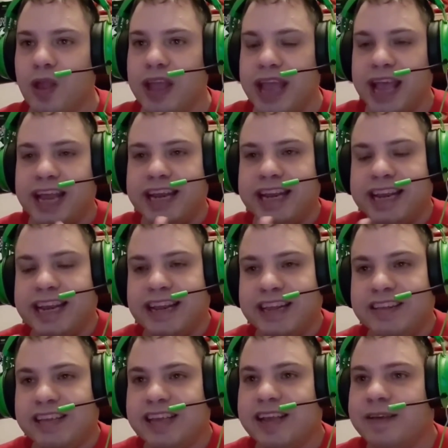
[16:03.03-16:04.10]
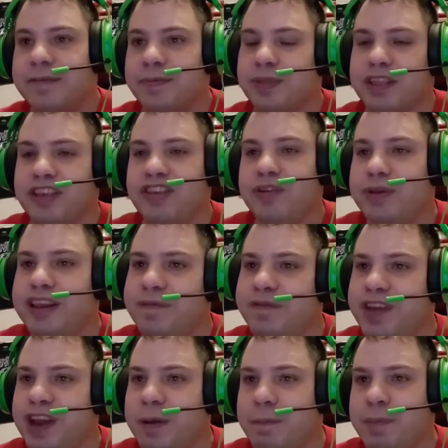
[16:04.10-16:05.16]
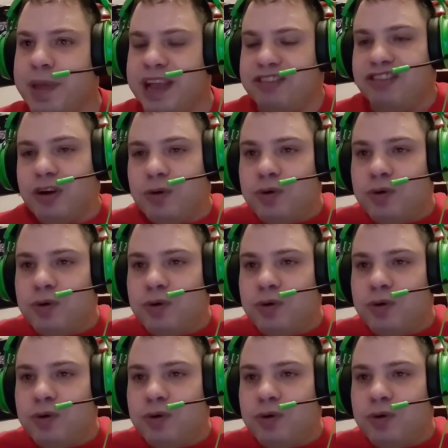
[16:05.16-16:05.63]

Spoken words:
And you defeated Big Show.